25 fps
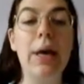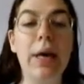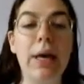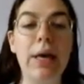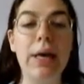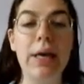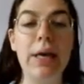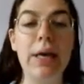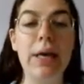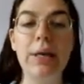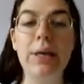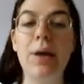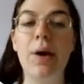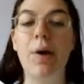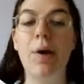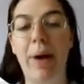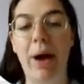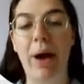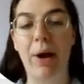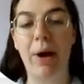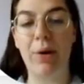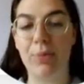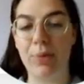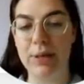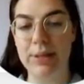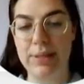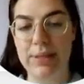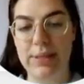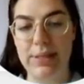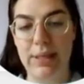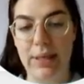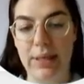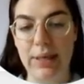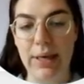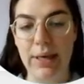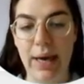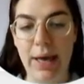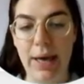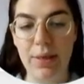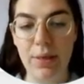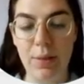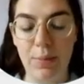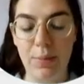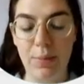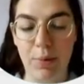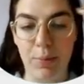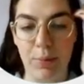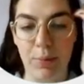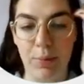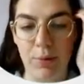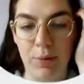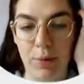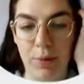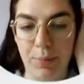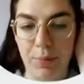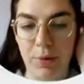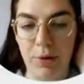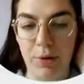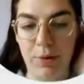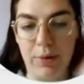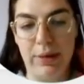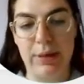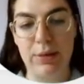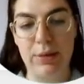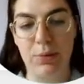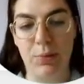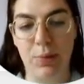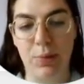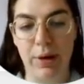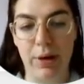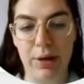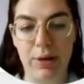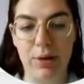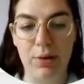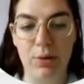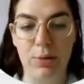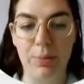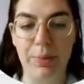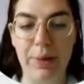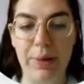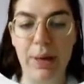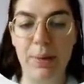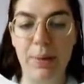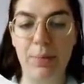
in a background scene and the bubble appearing where you'll be